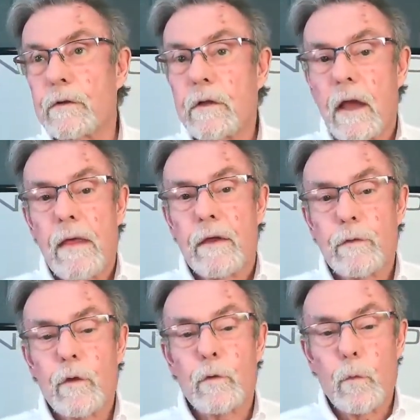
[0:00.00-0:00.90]
there's
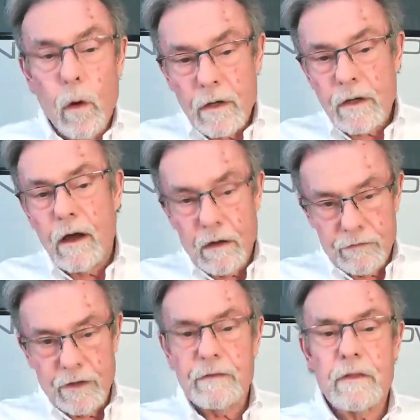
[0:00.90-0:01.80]
there's one
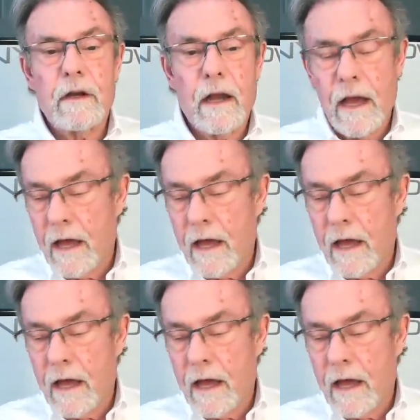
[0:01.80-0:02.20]
coffee that I